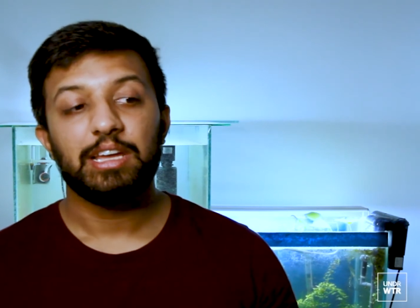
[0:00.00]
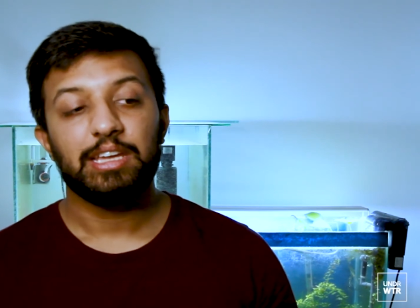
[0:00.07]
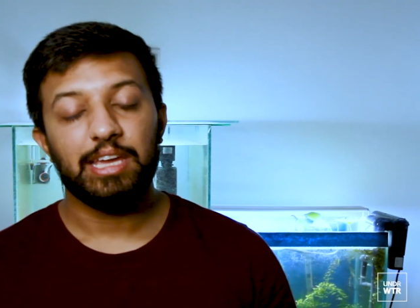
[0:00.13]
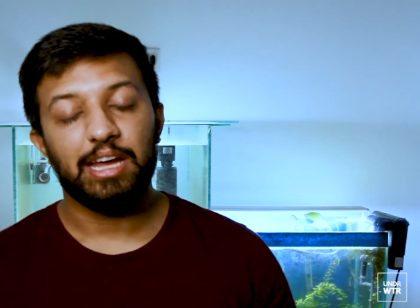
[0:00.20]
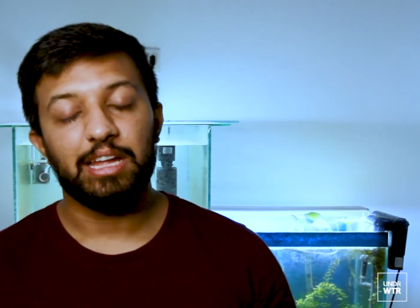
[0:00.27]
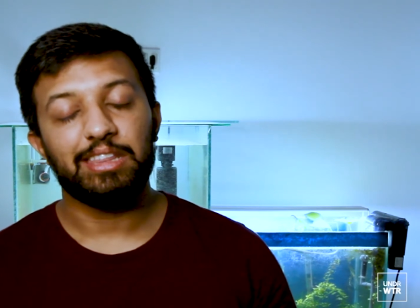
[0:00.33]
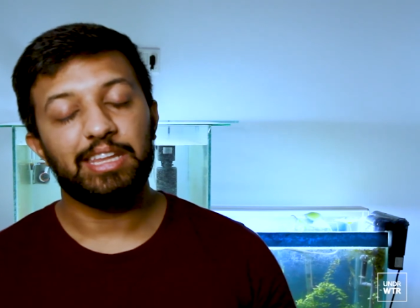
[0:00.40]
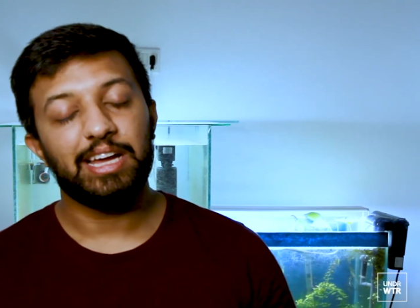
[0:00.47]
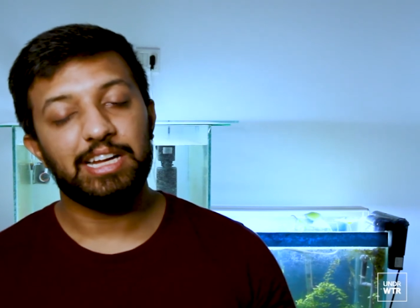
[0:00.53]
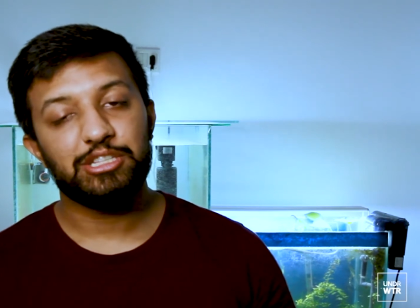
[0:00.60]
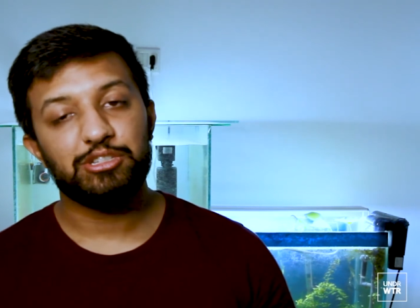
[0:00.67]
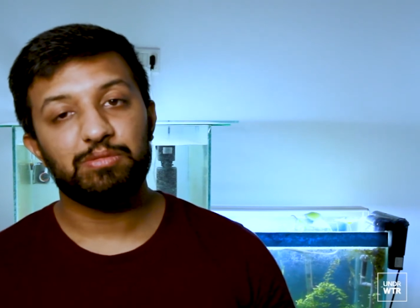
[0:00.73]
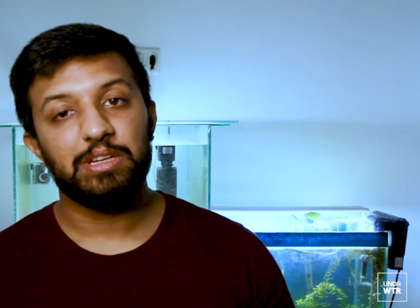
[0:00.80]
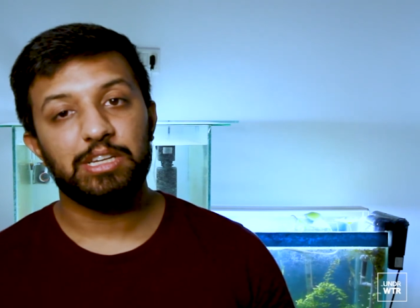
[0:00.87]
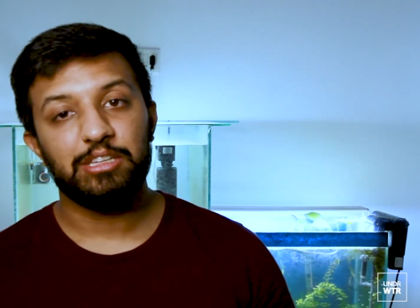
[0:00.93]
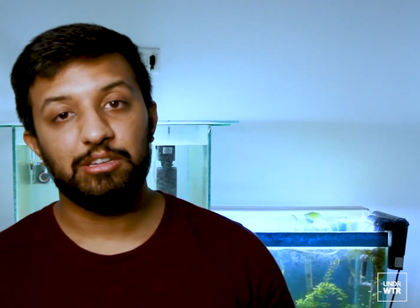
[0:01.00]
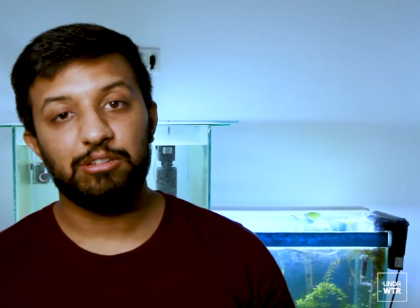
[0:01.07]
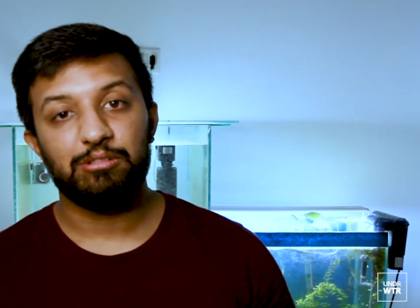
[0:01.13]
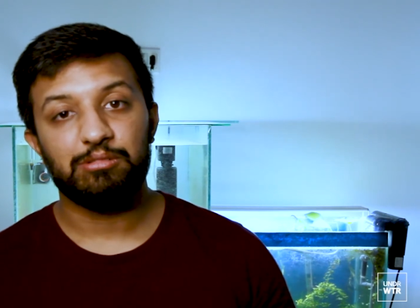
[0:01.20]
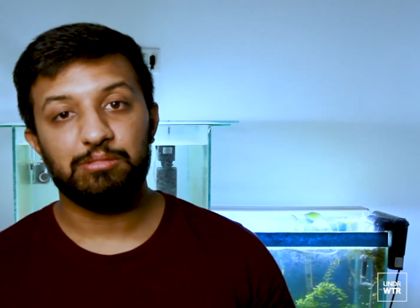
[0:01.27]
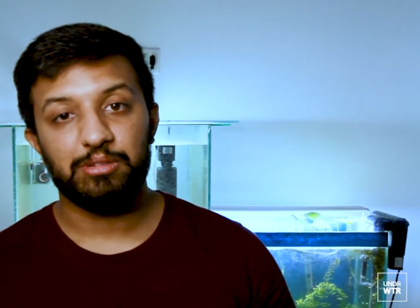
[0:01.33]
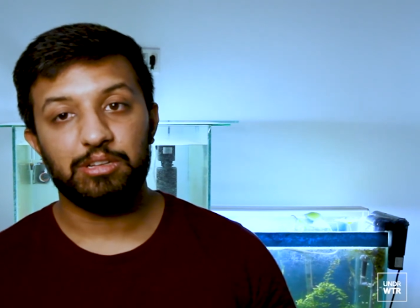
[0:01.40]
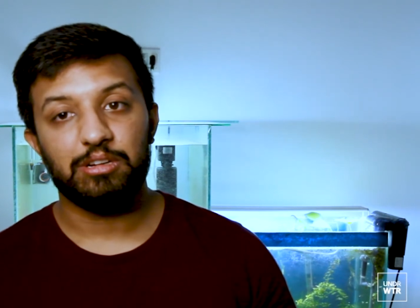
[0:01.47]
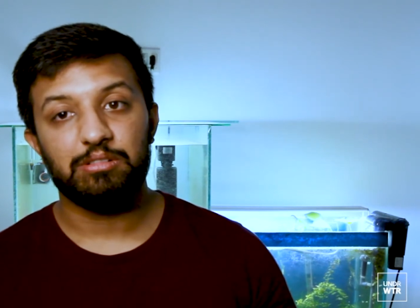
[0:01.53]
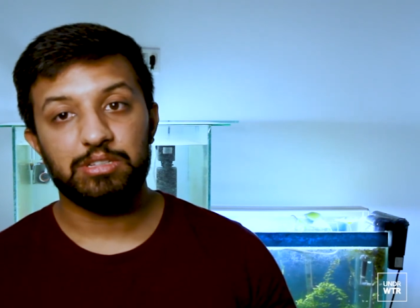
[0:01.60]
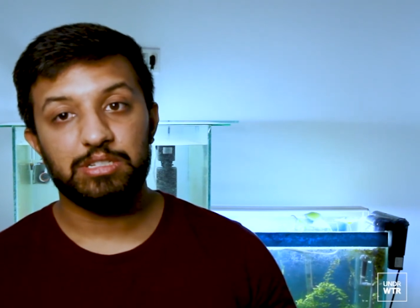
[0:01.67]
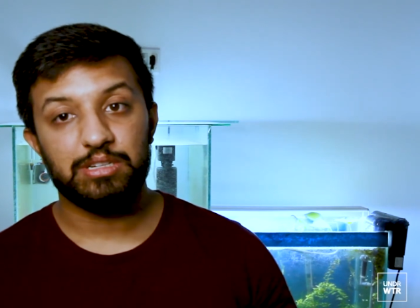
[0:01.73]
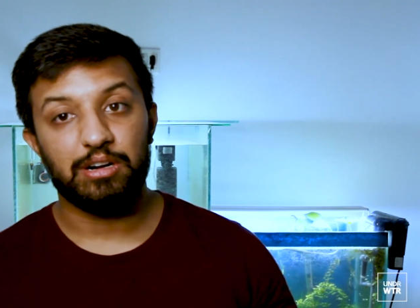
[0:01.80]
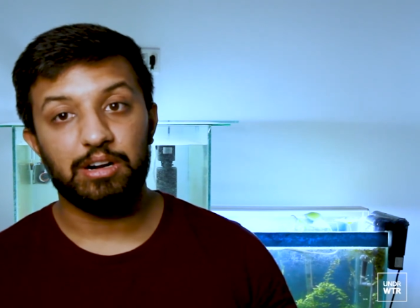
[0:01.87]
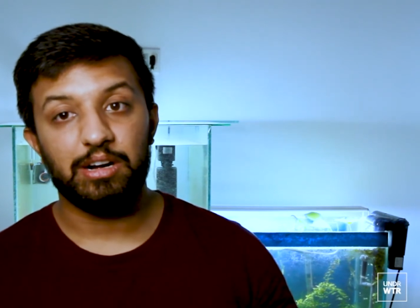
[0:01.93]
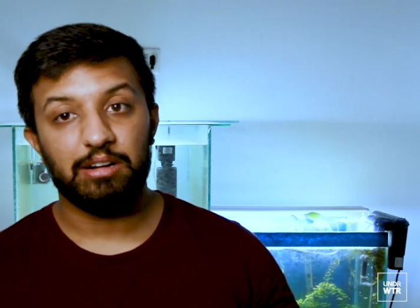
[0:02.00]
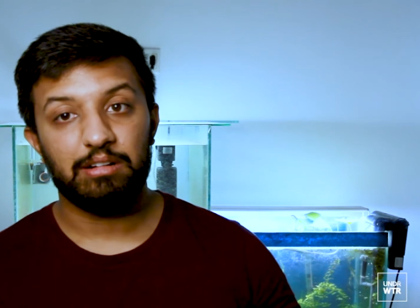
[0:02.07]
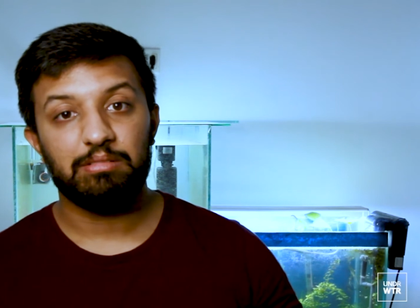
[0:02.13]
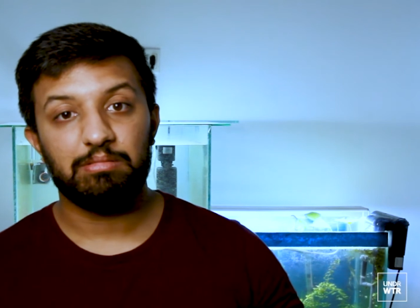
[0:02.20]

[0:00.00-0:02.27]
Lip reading: yeah, that's when you start